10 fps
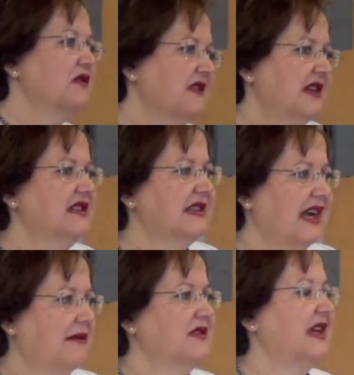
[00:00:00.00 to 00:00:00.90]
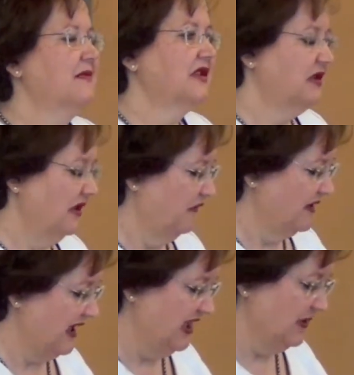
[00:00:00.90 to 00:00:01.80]
were things that I was able to do
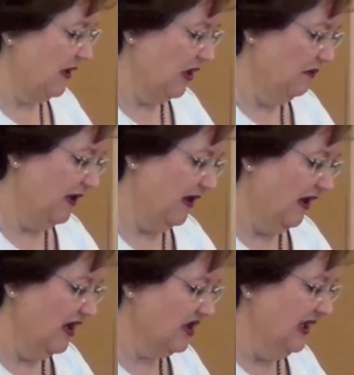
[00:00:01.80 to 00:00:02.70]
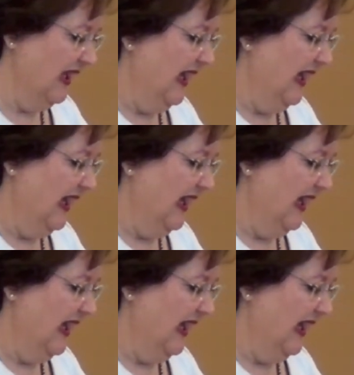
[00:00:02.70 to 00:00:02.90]
for Tangipahoa Parish.